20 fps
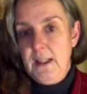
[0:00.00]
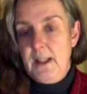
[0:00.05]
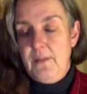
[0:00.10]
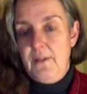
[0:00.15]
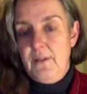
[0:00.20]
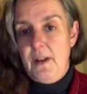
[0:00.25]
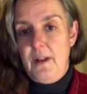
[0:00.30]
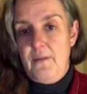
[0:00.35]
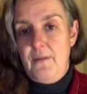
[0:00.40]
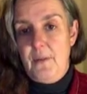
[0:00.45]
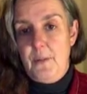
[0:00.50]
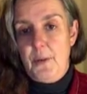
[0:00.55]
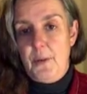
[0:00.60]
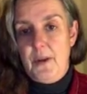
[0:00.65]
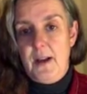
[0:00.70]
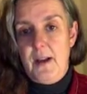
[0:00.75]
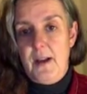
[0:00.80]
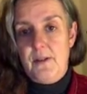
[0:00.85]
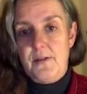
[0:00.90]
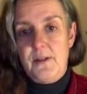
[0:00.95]
everybody
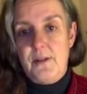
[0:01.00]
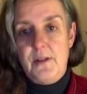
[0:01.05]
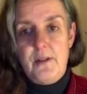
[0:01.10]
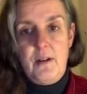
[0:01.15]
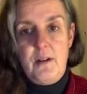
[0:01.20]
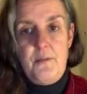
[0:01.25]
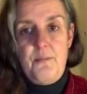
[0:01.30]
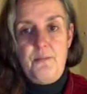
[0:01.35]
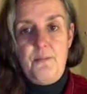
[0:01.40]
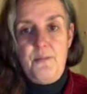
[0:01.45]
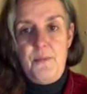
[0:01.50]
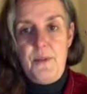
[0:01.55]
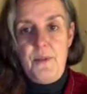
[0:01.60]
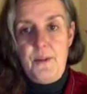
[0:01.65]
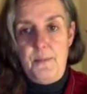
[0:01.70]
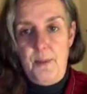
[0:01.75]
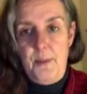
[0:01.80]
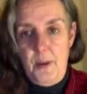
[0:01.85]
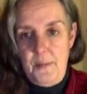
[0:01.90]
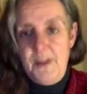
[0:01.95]
else
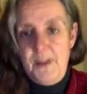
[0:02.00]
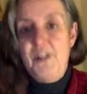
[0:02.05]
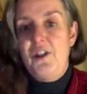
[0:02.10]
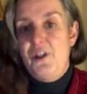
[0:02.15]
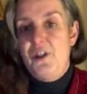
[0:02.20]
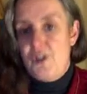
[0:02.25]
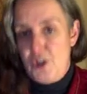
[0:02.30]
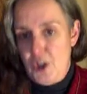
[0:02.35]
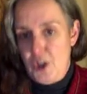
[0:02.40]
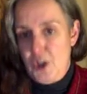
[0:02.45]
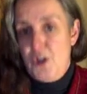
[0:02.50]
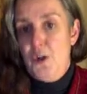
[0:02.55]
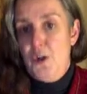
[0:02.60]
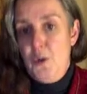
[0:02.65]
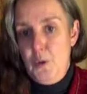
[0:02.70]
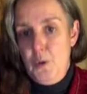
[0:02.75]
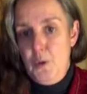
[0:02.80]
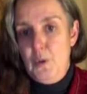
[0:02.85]
permission to